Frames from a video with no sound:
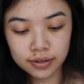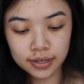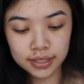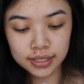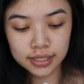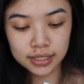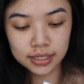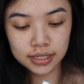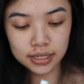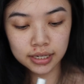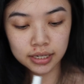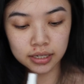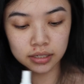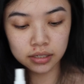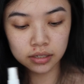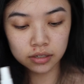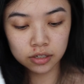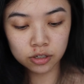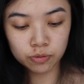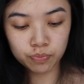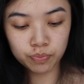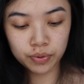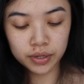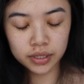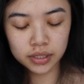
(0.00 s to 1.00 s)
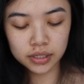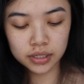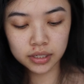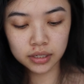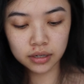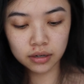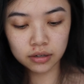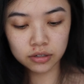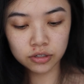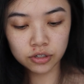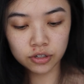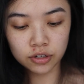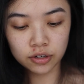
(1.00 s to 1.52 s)
it says spritz it
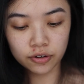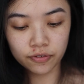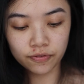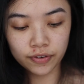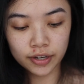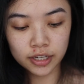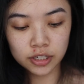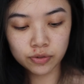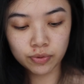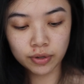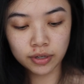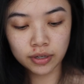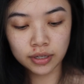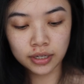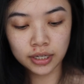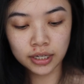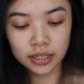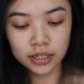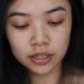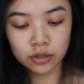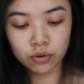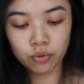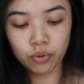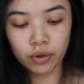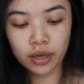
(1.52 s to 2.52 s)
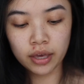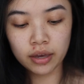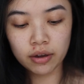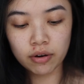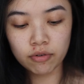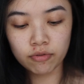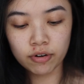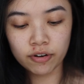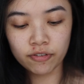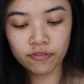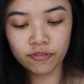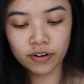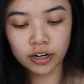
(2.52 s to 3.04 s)
onto your face when you need a quick
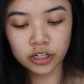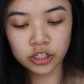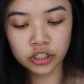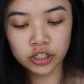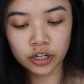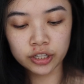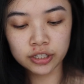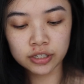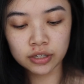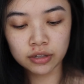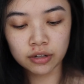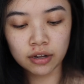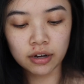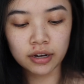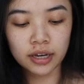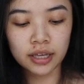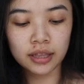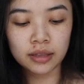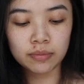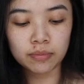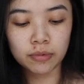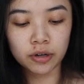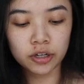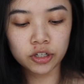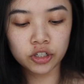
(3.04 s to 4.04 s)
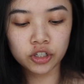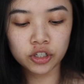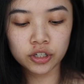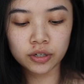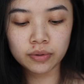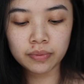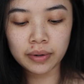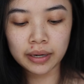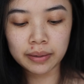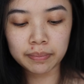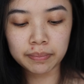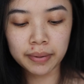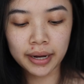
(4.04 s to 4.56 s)
refresher to lock in moisture
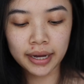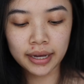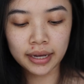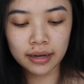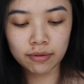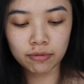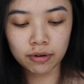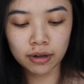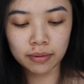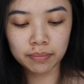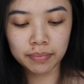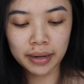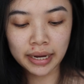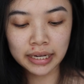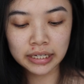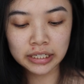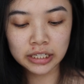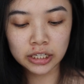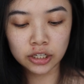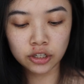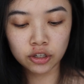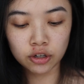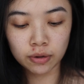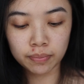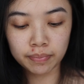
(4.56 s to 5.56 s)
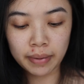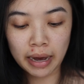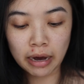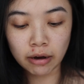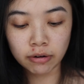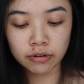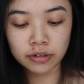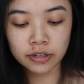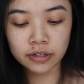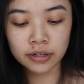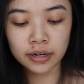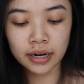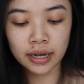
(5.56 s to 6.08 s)
while binding your
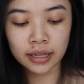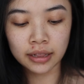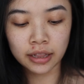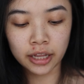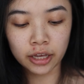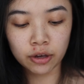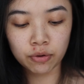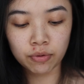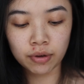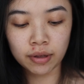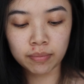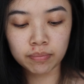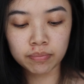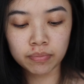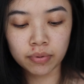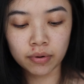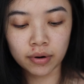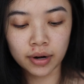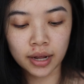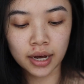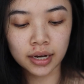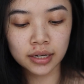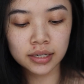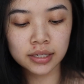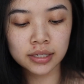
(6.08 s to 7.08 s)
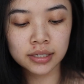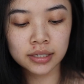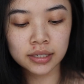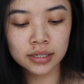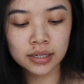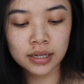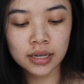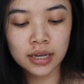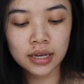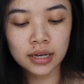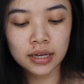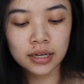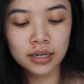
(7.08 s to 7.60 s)
powder and liquid products
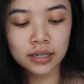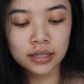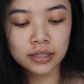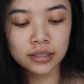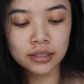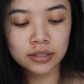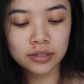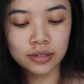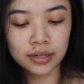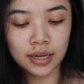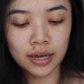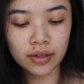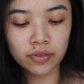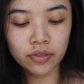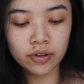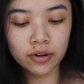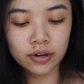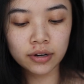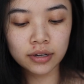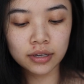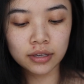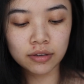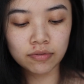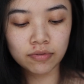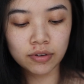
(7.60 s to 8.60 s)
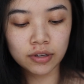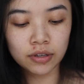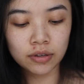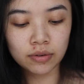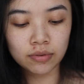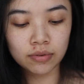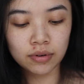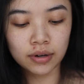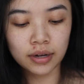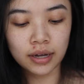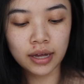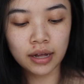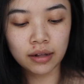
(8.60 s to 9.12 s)
together, giving
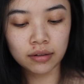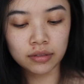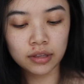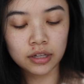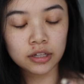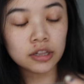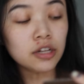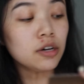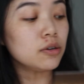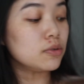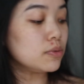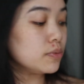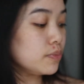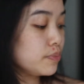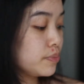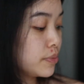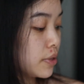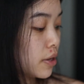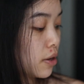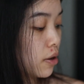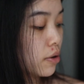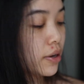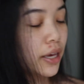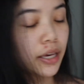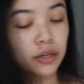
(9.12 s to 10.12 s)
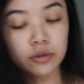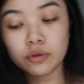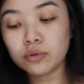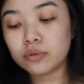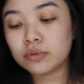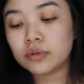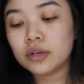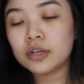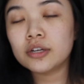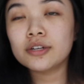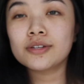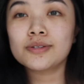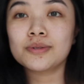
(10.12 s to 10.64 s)
you a healthy glow. Okay,
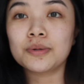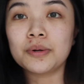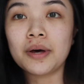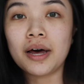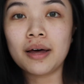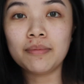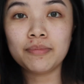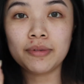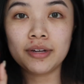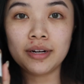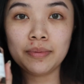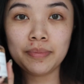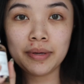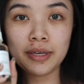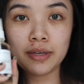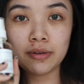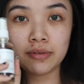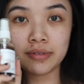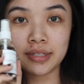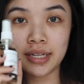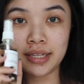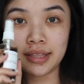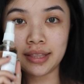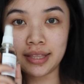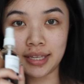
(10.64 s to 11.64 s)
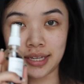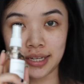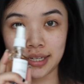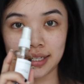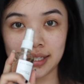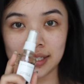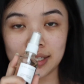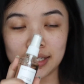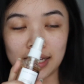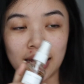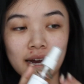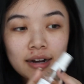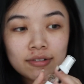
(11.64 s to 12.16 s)
cool. So I'm gonna be using
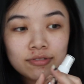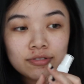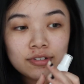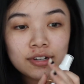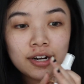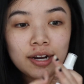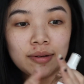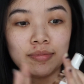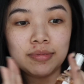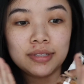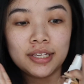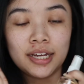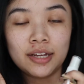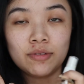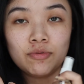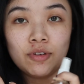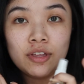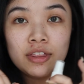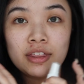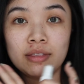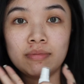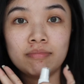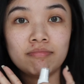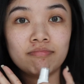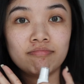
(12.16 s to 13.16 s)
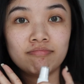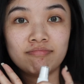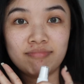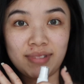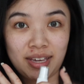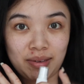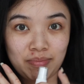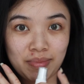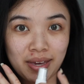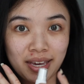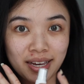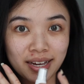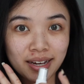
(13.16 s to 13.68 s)
this after I'm done with
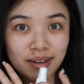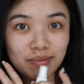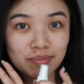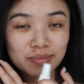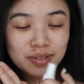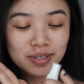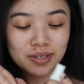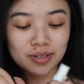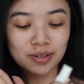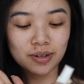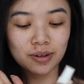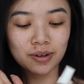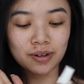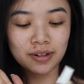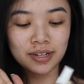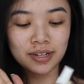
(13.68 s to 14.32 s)
my makeup. So